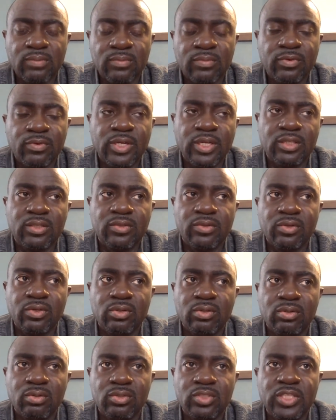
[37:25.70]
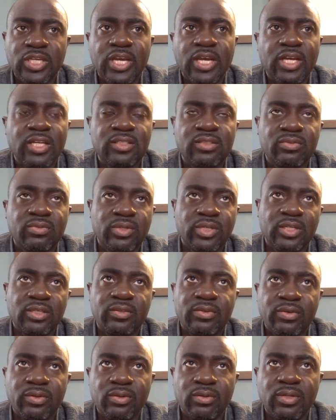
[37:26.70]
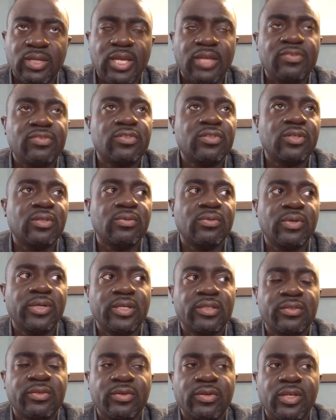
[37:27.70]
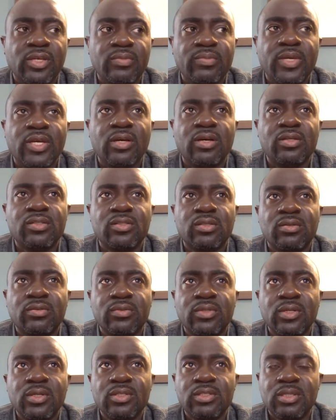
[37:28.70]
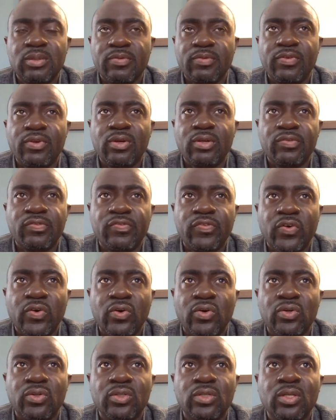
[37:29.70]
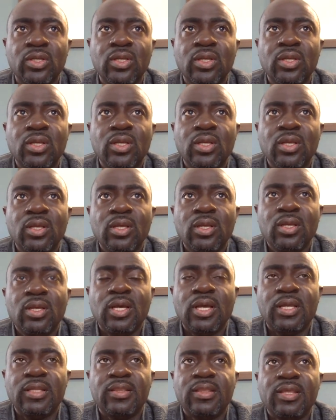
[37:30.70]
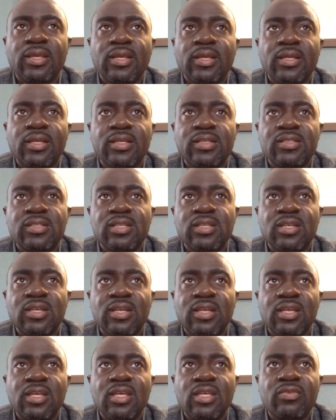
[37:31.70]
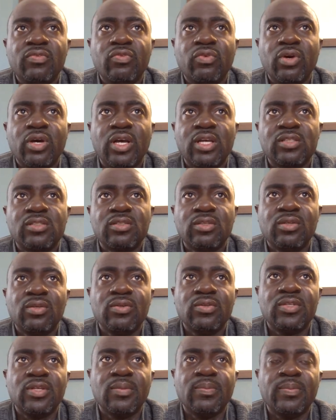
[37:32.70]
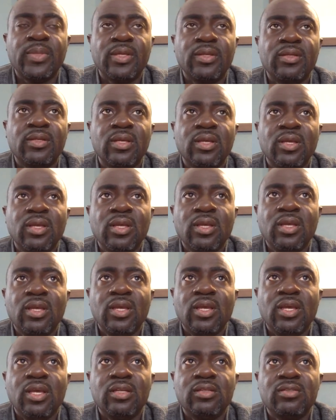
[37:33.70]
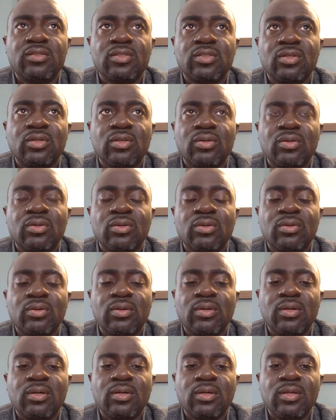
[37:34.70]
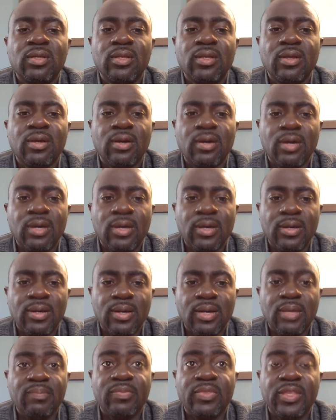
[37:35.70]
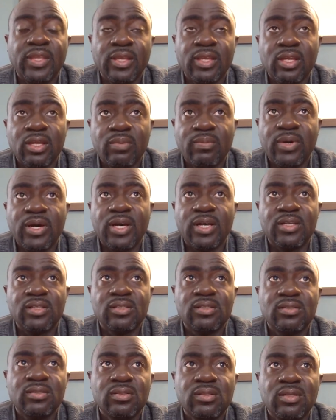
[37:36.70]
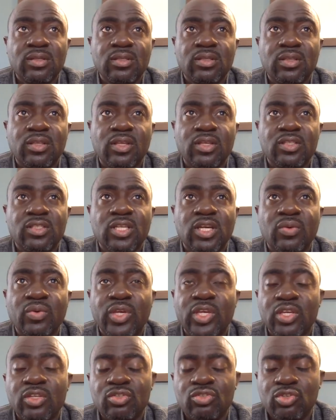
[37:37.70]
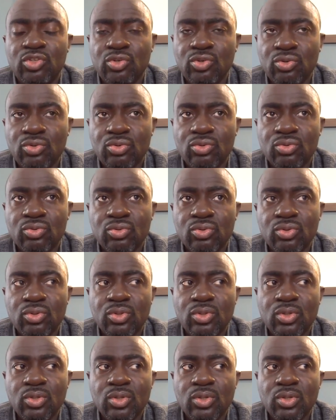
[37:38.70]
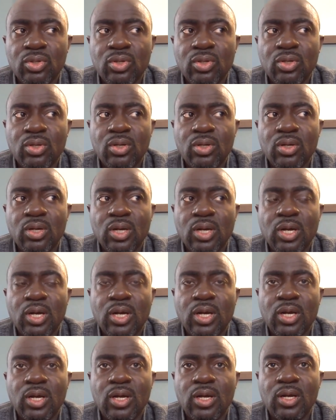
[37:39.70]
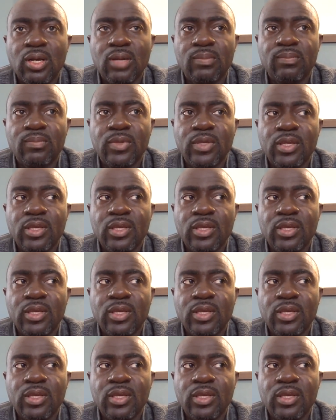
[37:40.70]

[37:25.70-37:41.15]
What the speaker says: whether through chat, whether through live stream, whether through emails, or some of you on the phone. I think there's a need for us to do something, and so I'm thinking about things that we can do, and